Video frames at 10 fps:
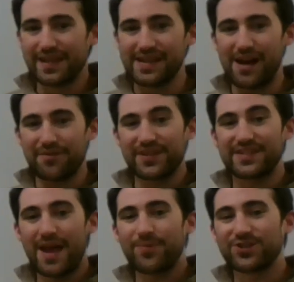Now, the
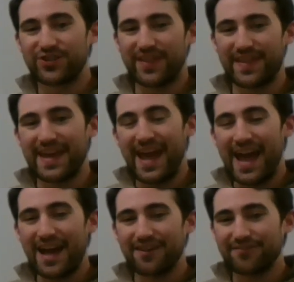temperature that they
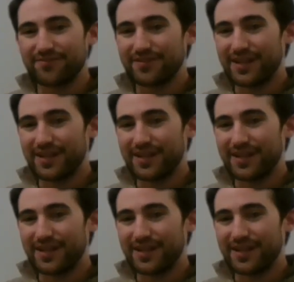have,